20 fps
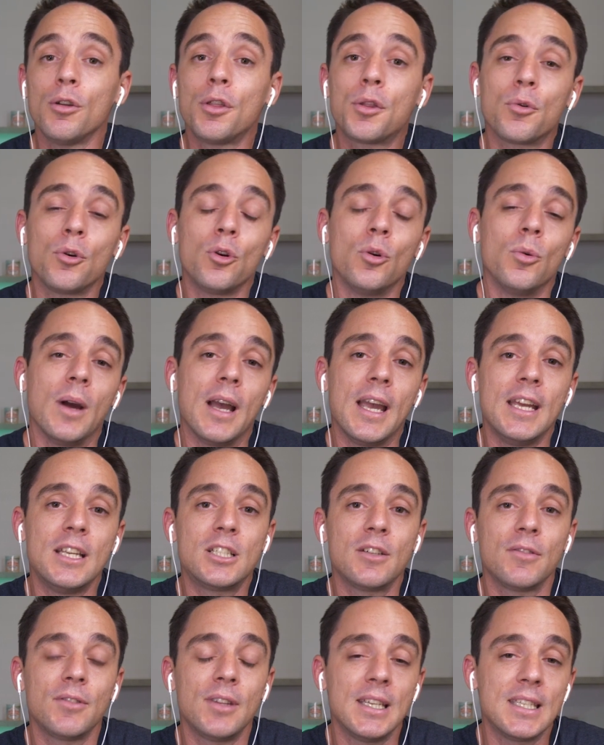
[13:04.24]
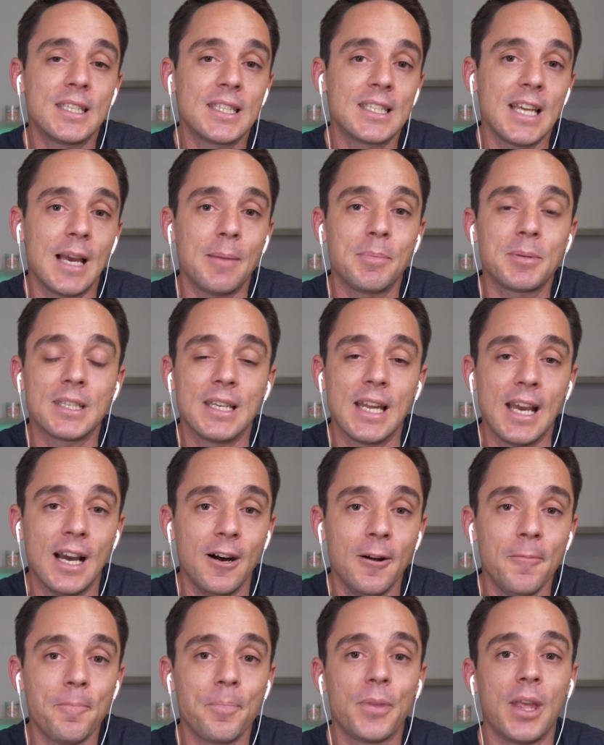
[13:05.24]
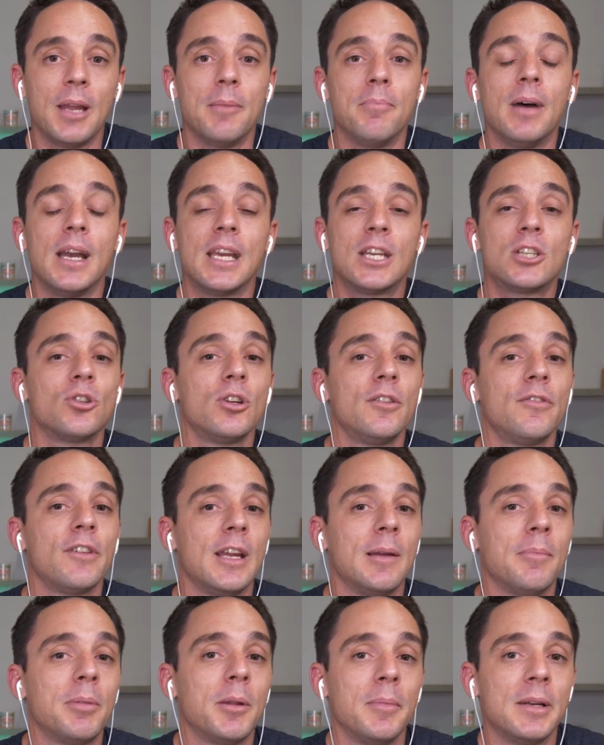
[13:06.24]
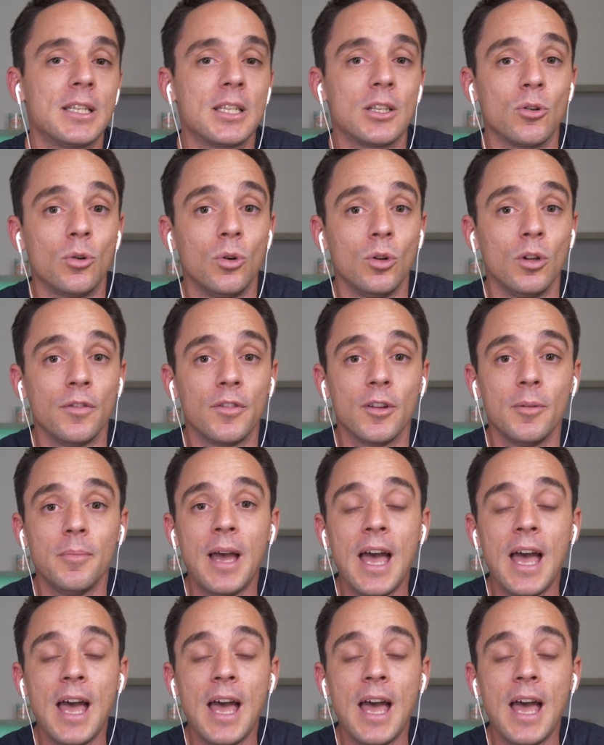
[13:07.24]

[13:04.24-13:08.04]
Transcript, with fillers: through each of these steps now and make sure you've implemented all of them